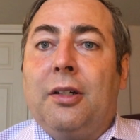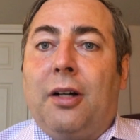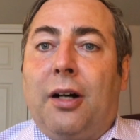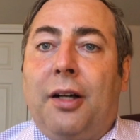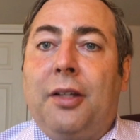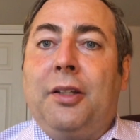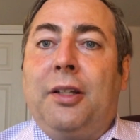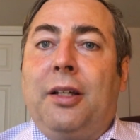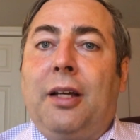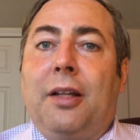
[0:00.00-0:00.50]

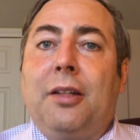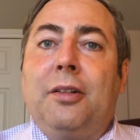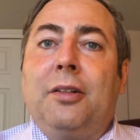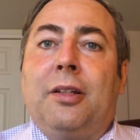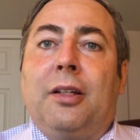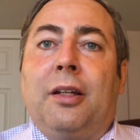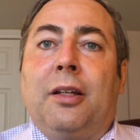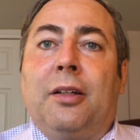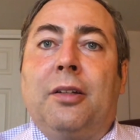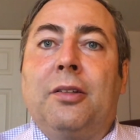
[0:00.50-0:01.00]
On the other
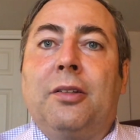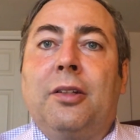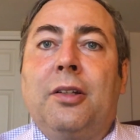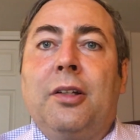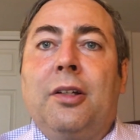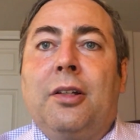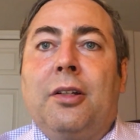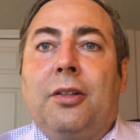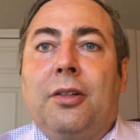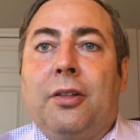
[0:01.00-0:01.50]
hand,
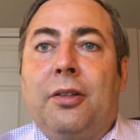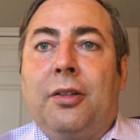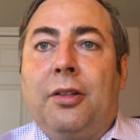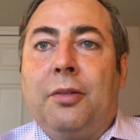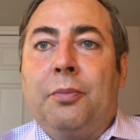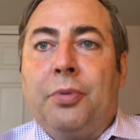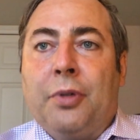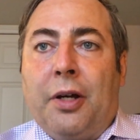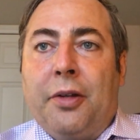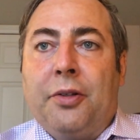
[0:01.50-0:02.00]

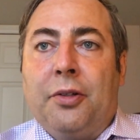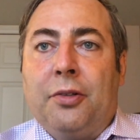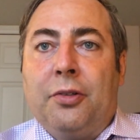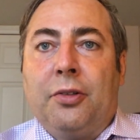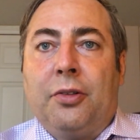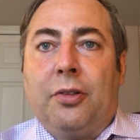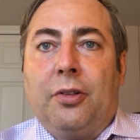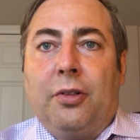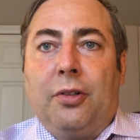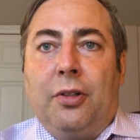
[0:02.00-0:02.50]
the
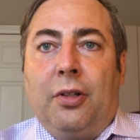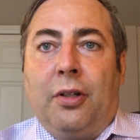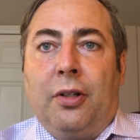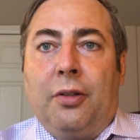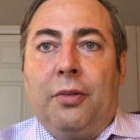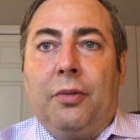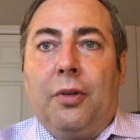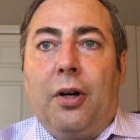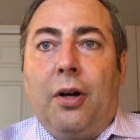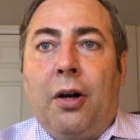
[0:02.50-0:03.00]
brothers
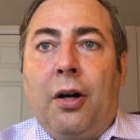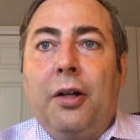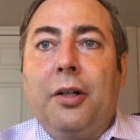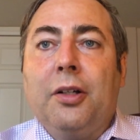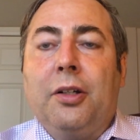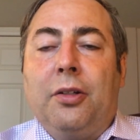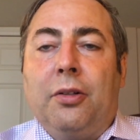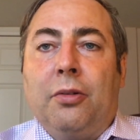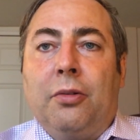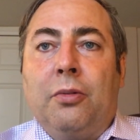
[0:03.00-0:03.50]
uh,
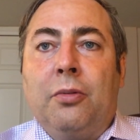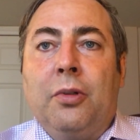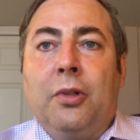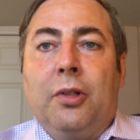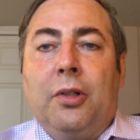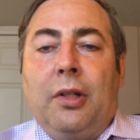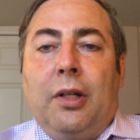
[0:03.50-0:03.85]
argue,